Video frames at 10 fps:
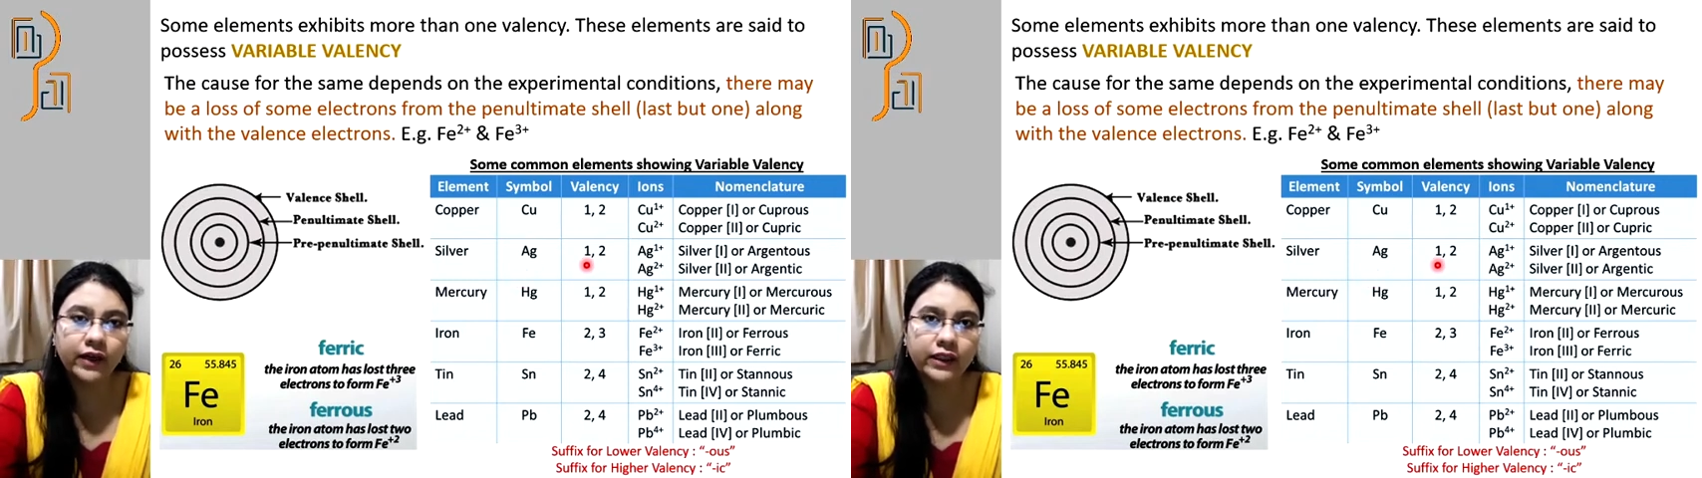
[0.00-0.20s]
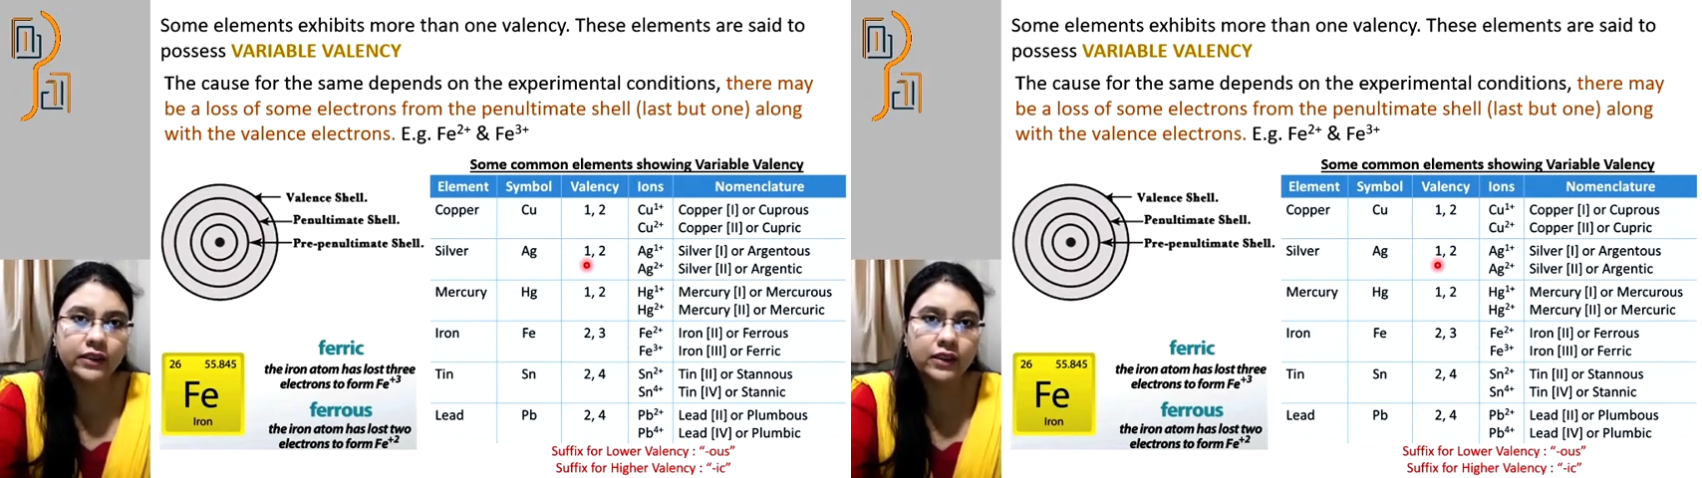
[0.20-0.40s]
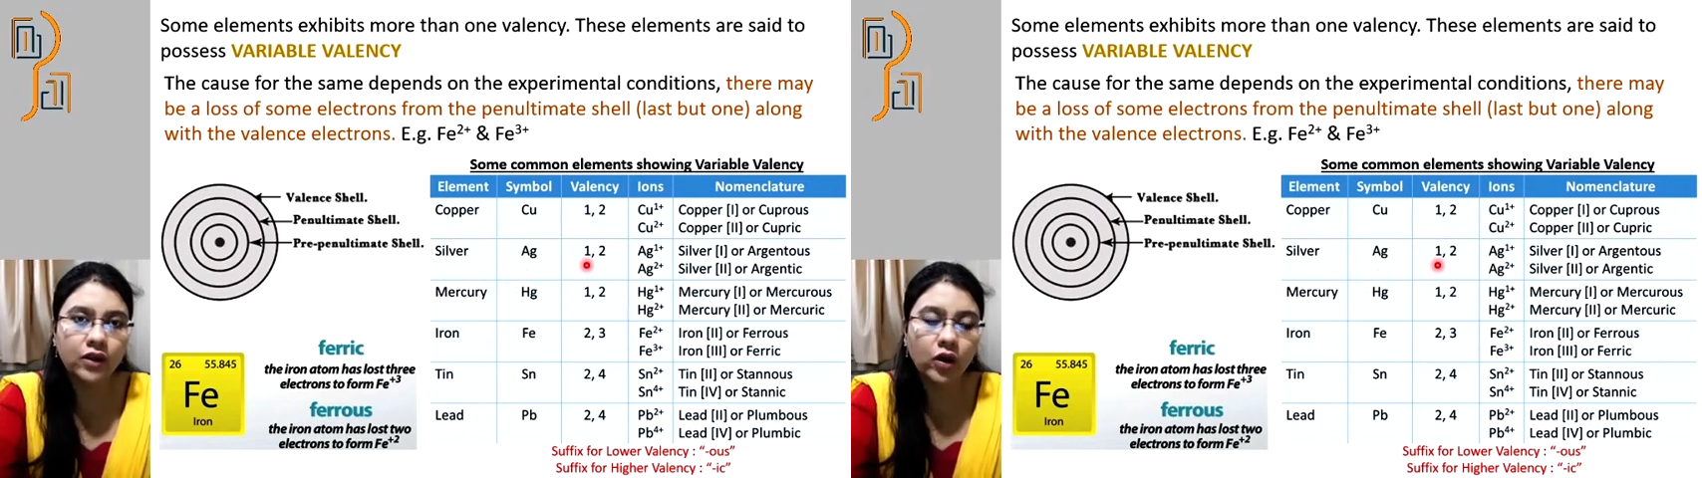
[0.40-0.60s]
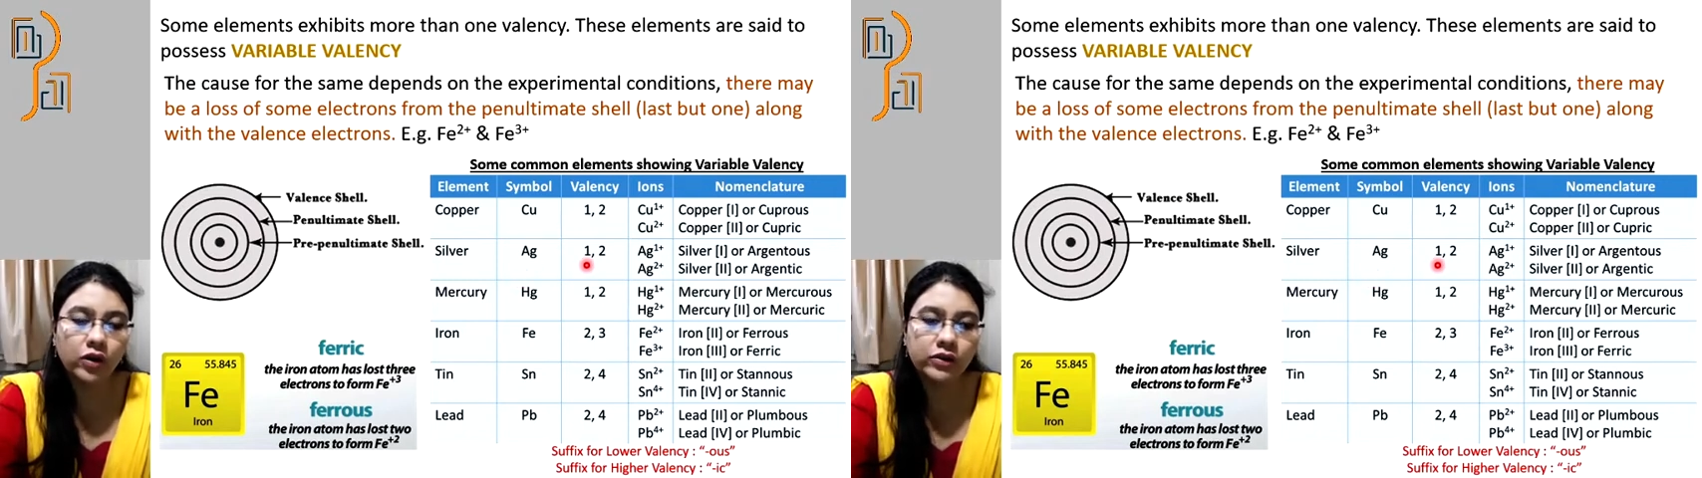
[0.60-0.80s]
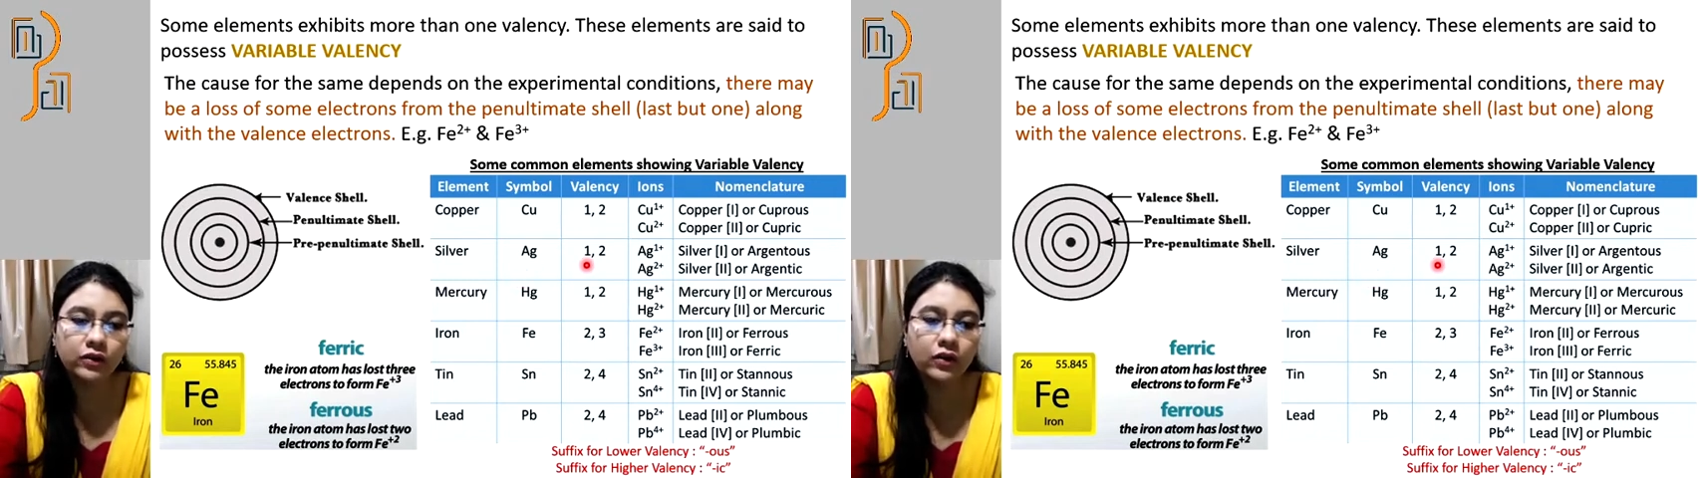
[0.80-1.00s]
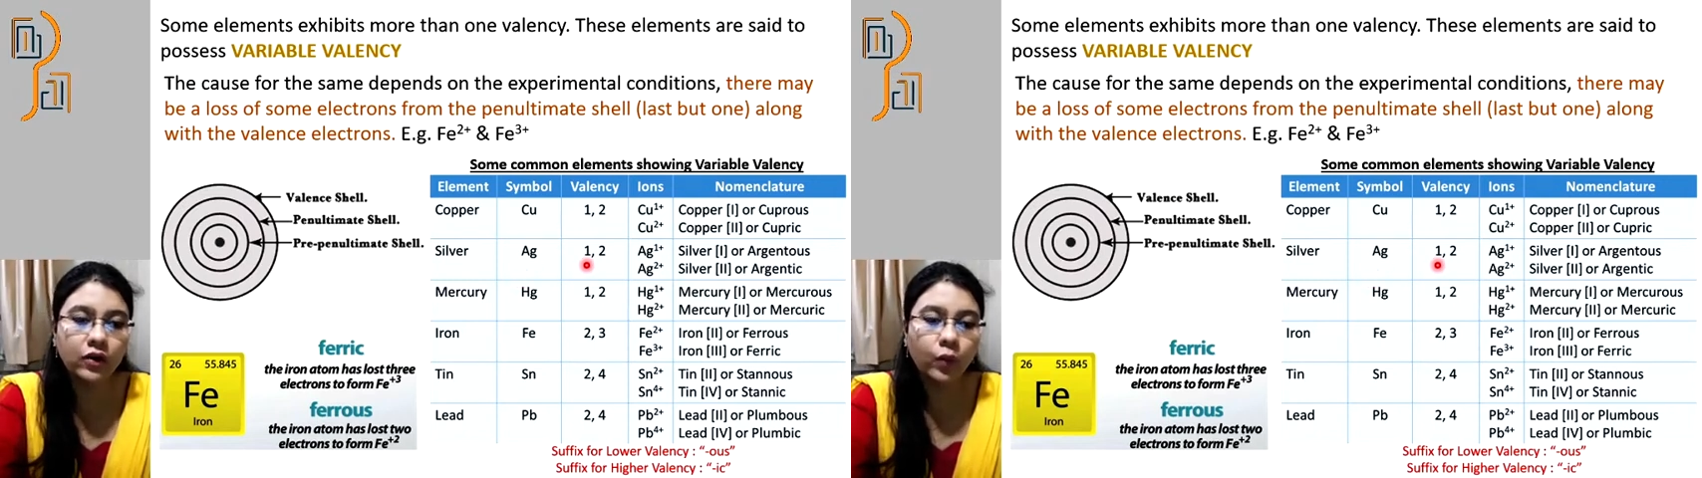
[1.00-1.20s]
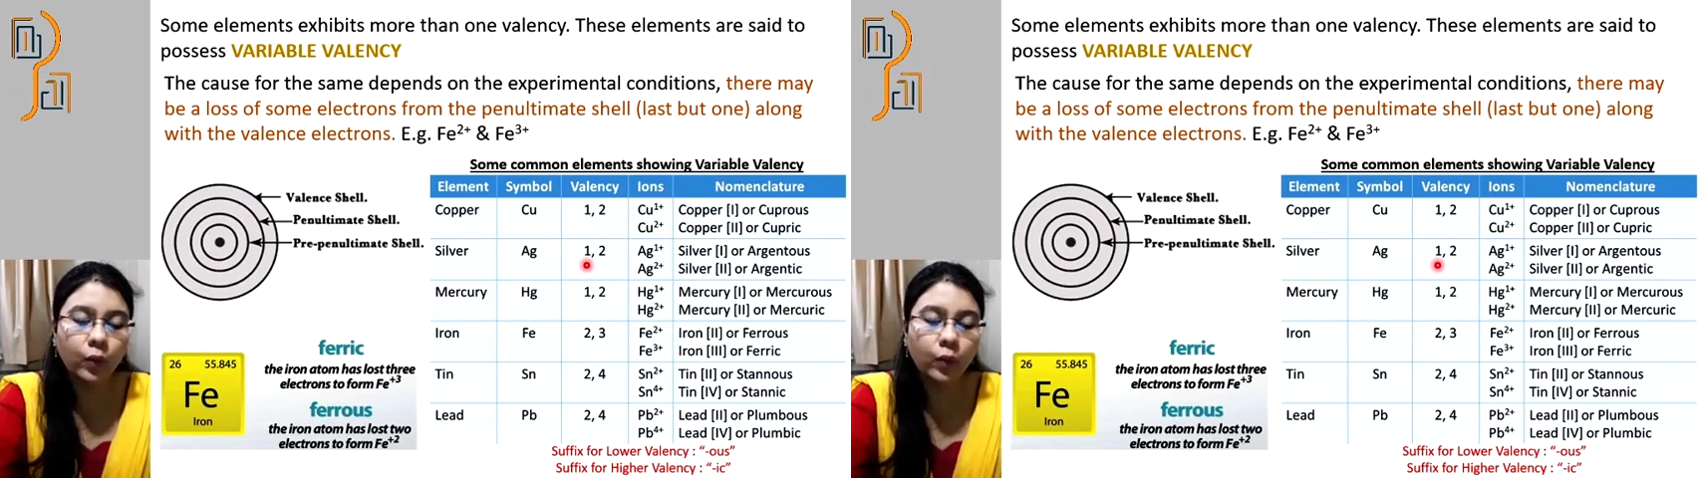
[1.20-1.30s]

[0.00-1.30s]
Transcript: valency also